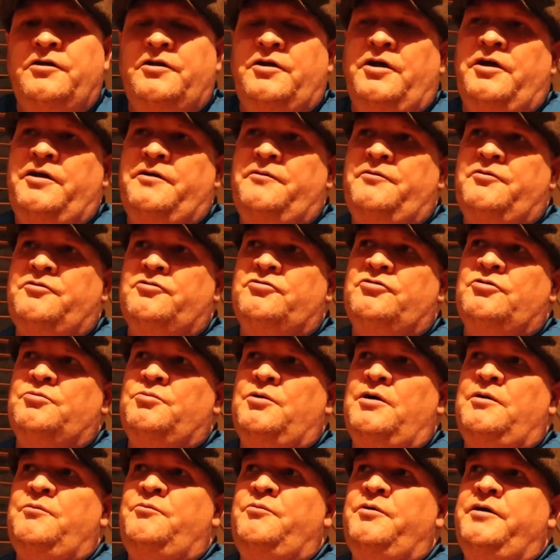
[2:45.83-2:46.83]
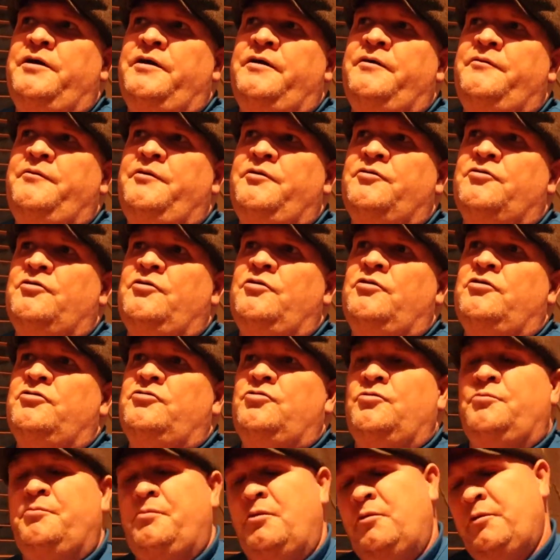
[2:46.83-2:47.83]
There was the one where it was a
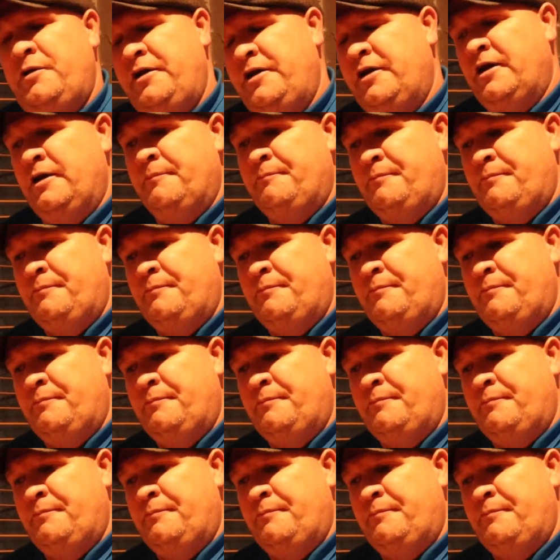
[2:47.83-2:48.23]
nice little ball into the